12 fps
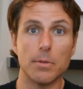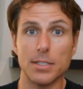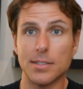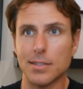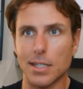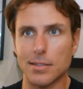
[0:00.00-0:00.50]

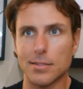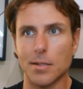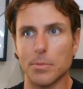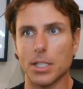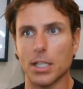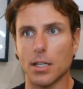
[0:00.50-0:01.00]
Let's say it's
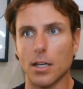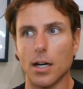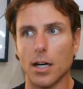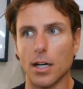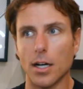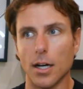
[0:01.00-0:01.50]
something,
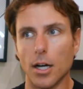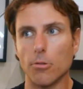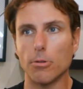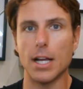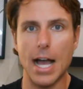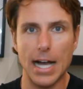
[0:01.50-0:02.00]
uh, a
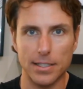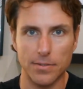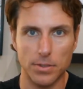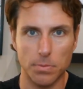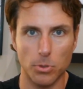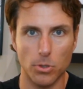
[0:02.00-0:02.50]

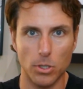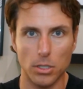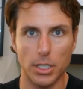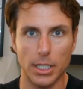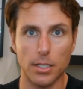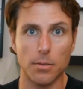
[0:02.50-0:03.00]
reactive
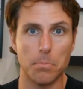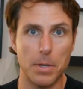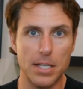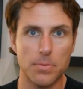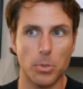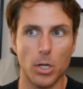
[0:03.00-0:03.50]
sport like
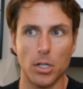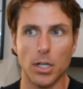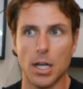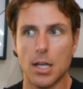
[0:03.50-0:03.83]
baseball.